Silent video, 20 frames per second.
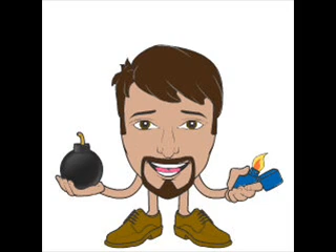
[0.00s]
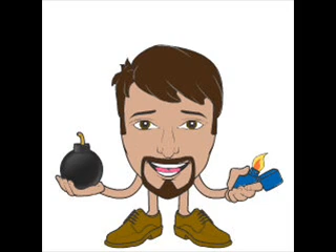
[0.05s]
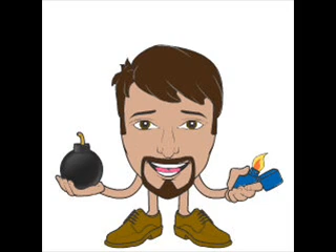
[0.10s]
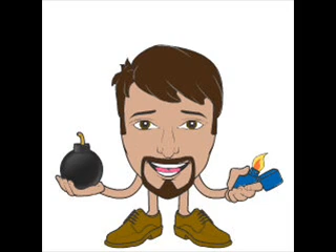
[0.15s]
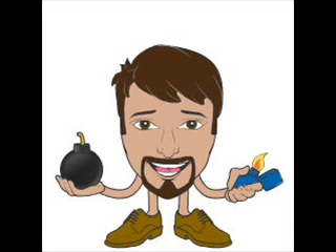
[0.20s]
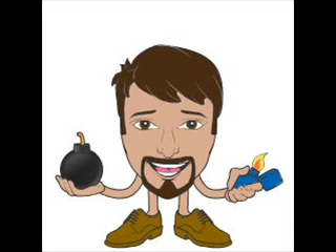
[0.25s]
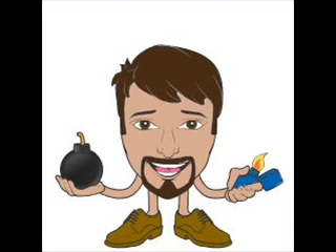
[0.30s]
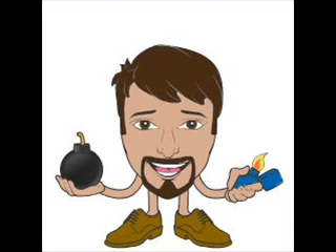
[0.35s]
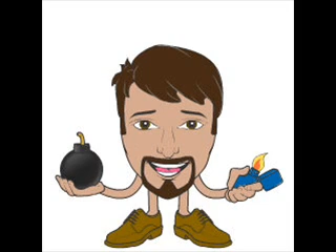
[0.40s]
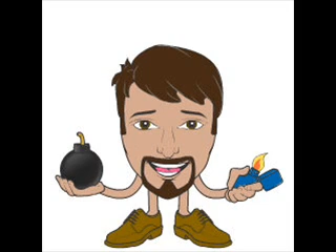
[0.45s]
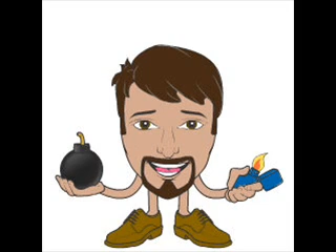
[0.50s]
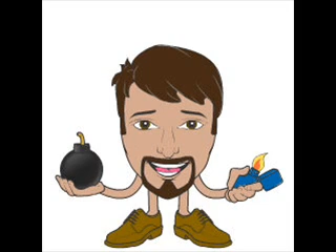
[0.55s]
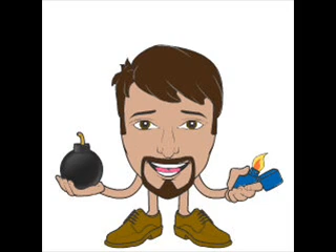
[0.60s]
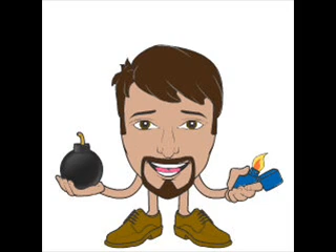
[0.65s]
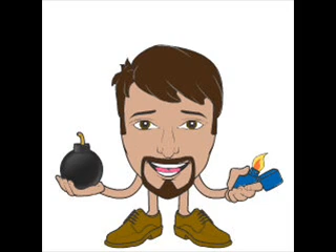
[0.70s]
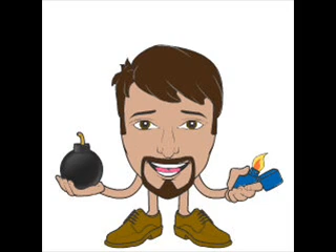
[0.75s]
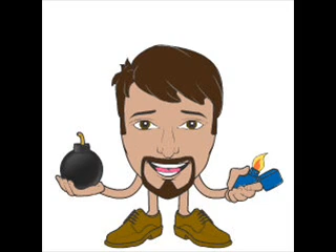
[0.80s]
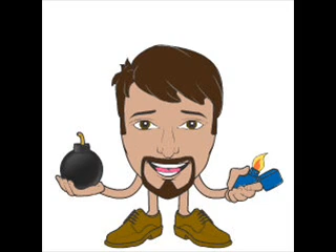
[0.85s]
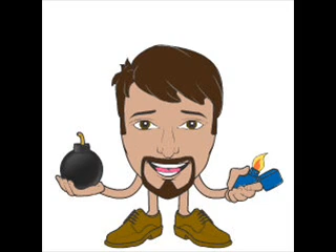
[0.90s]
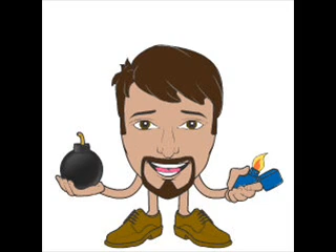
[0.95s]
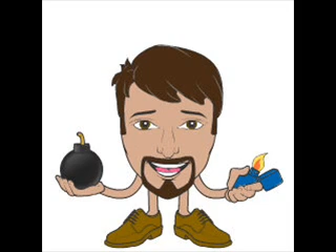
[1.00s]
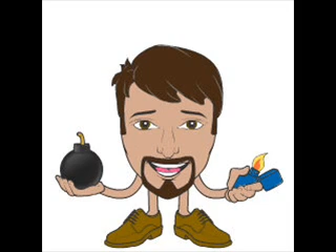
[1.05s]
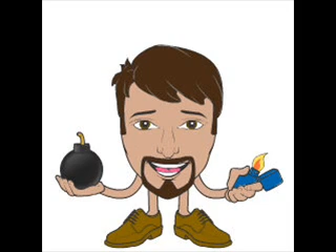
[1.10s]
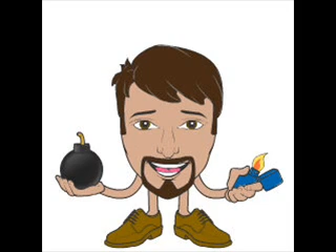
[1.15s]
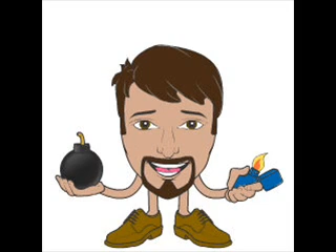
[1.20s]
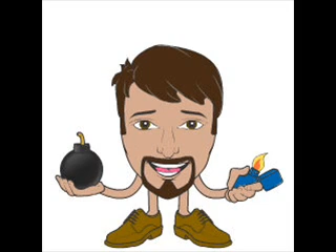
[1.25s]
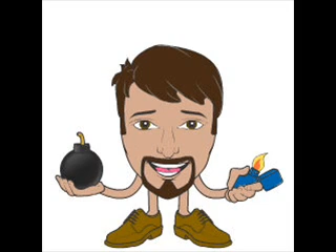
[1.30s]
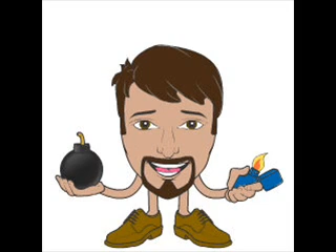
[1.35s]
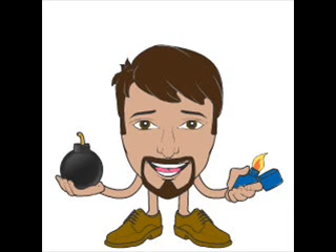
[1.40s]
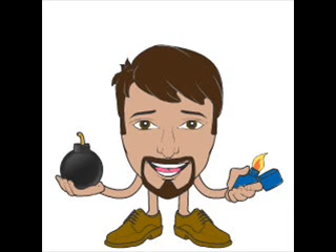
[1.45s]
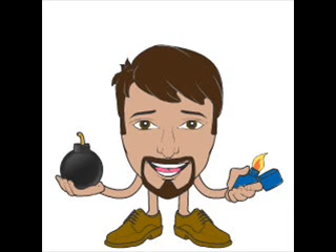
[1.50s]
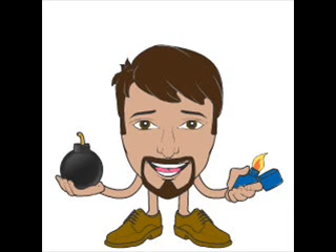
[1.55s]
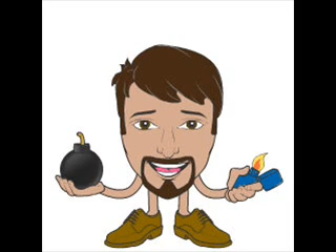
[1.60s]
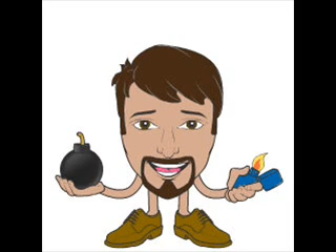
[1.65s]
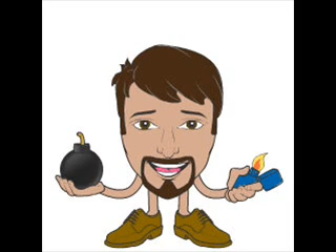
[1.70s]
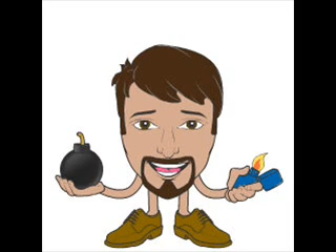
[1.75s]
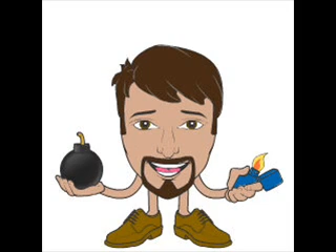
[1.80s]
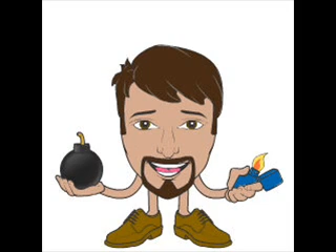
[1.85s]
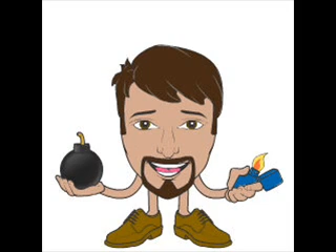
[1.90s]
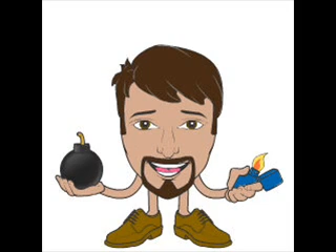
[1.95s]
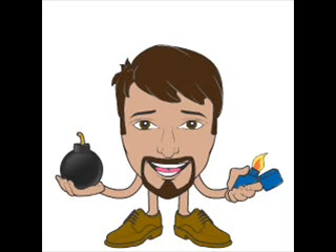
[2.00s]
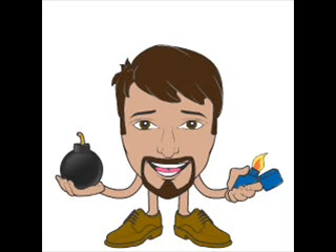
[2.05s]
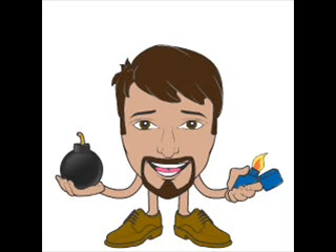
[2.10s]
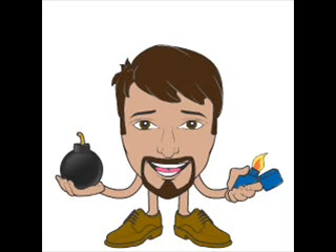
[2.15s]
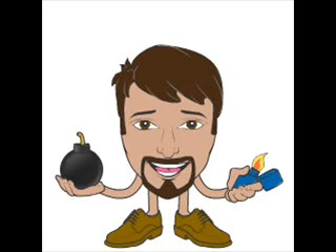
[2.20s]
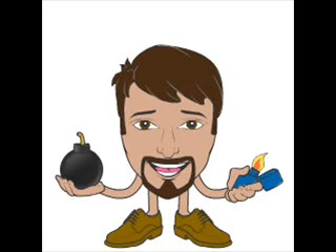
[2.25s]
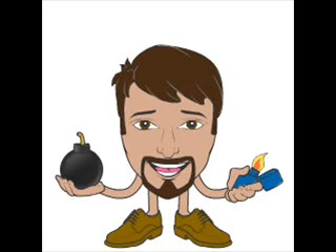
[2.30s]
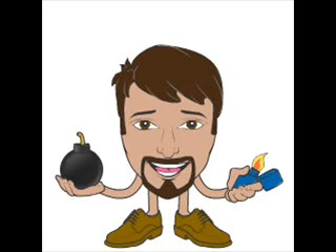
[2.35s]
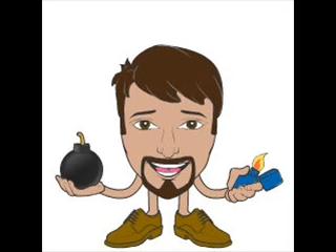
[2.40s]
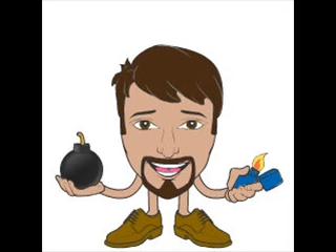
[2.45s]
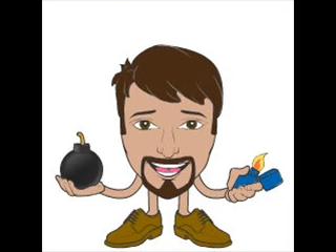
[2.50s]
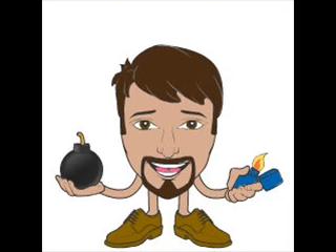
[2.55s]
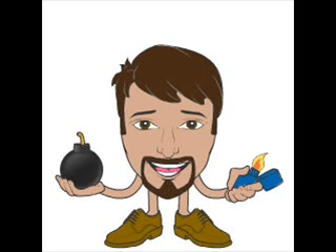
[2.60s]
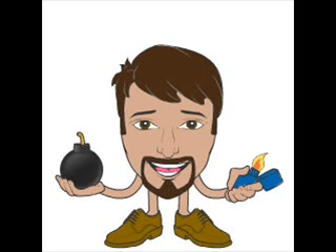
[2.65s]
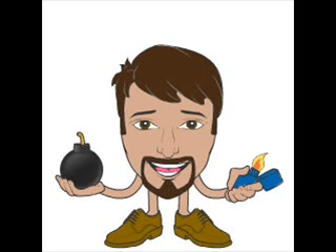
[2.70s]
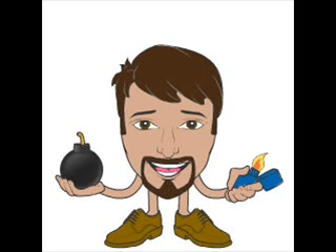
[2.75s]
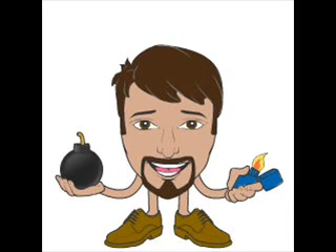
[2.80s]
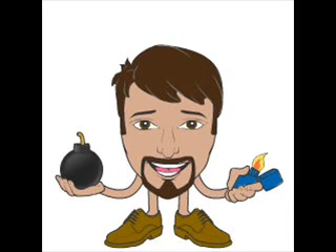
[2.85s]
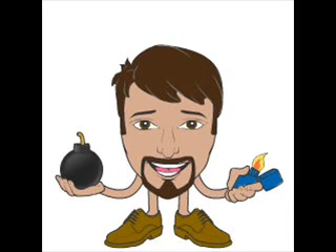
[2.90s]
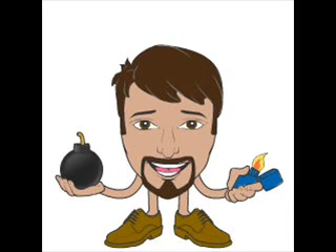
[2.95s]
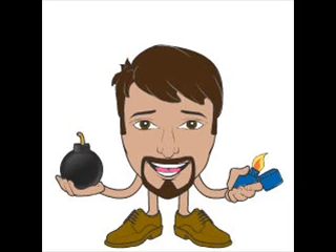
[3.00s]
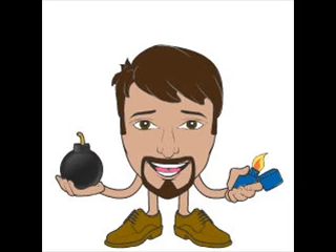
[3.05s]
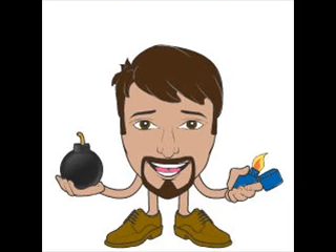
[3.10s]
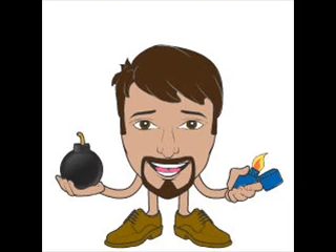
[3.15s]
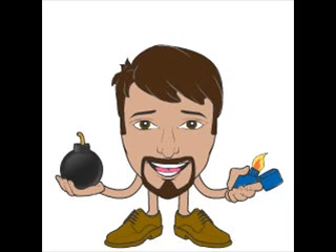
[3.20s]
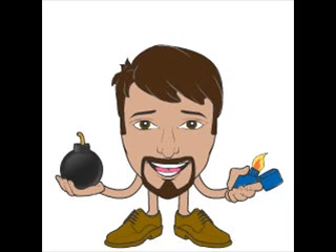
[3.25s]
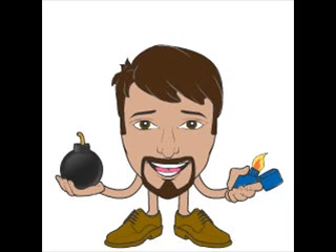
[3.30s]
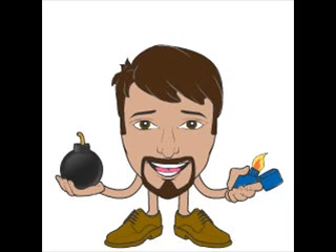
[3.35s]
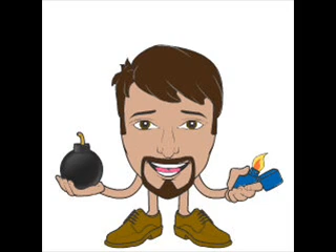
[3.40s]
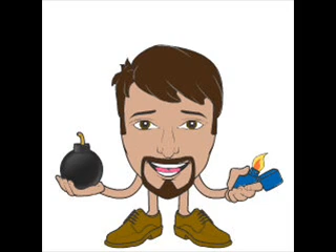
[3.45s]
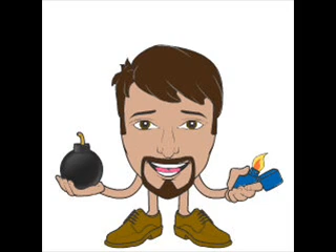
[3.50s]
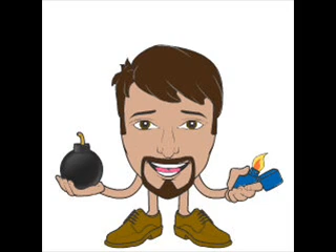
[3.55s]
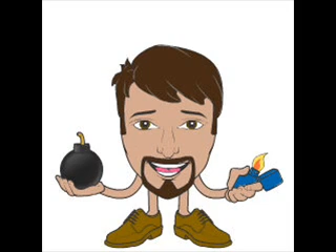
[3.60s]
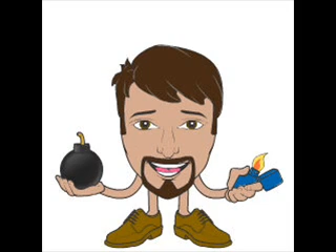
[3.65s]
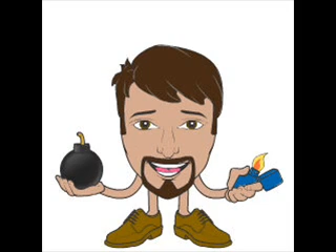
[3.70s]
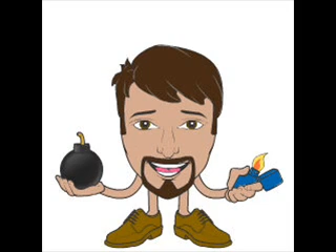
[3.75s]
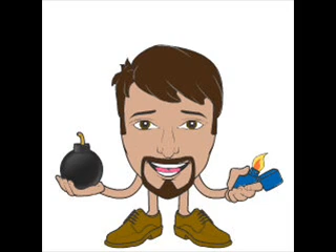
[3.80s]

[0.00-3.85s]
say, a broadcast network or had a ham radio even.